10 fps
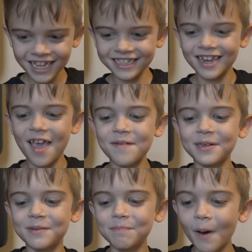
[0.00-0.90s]
His
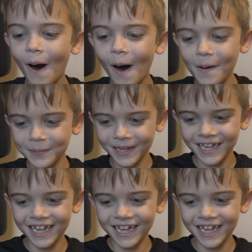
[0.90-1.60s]
name is Bob.